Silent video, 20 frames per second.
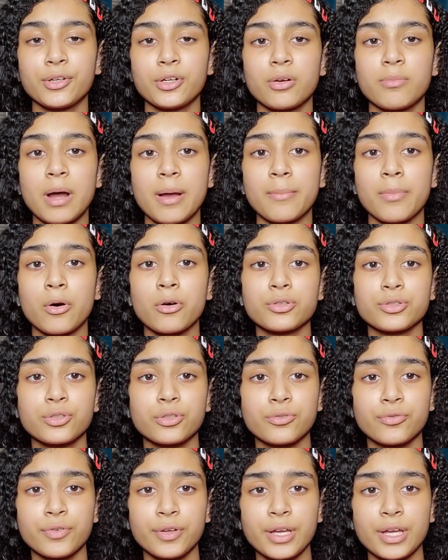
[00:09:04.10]
on my post
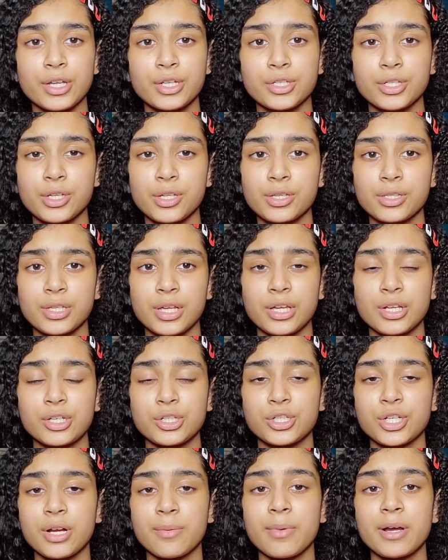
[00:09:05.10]
notifications and
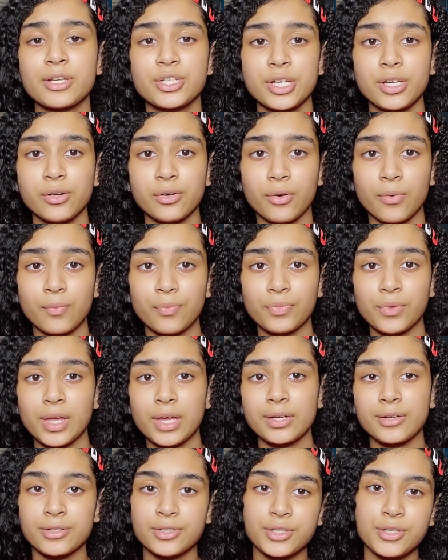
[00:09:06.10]
share my channel.
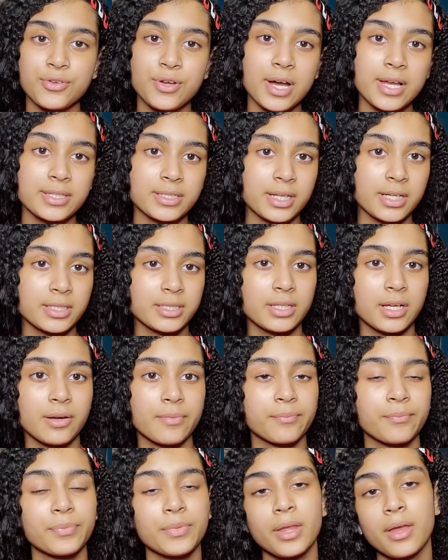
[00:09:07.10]
And I'll see you guys next
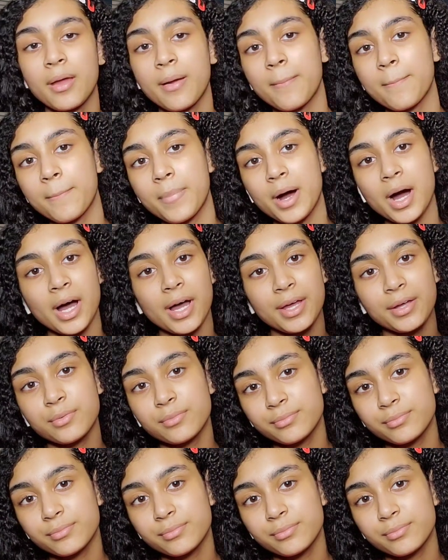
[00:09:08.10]
time. Bye.